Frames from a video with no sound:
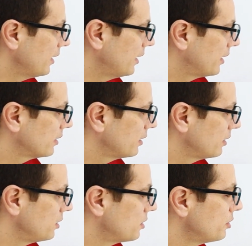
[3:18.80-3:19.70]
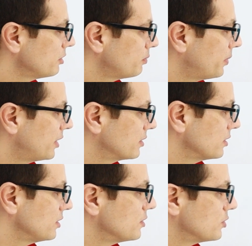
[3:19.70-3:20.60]
And the third part
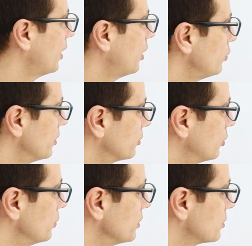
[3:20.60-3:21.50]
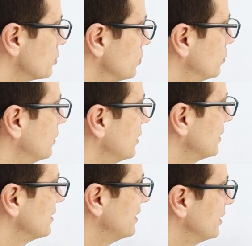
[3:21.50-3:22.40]
is how we are going to
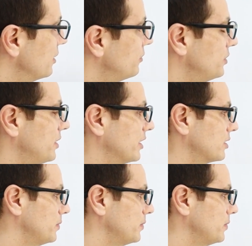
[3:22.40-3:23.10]
deliver that